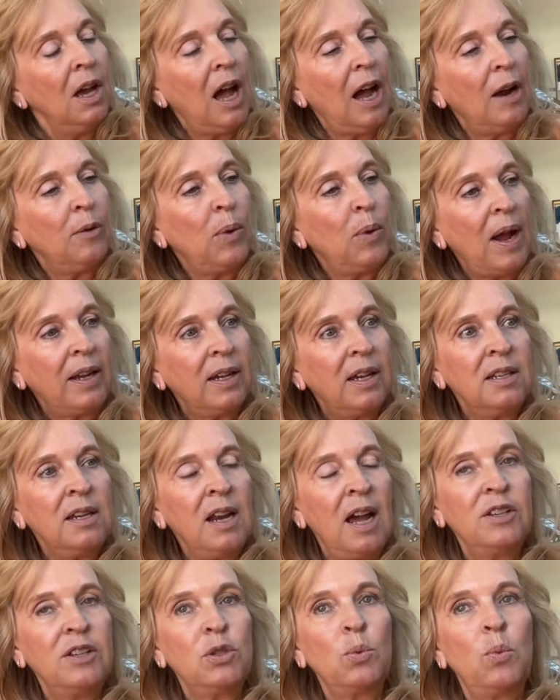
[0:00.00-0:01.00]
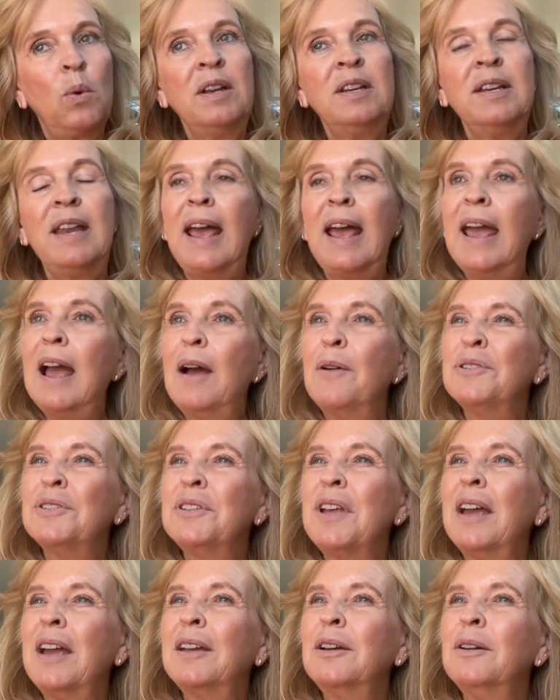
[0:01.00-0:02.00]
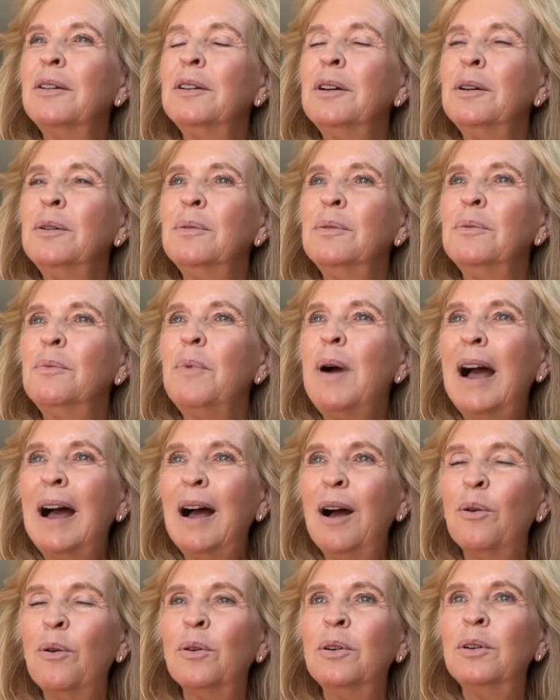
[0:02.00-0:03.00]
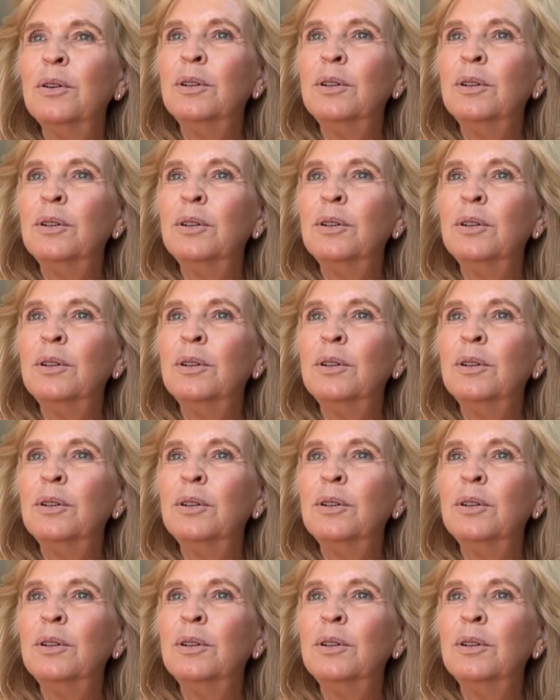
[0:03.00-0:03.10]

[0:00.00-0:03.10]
I recognized one day, I was like, oh, wow,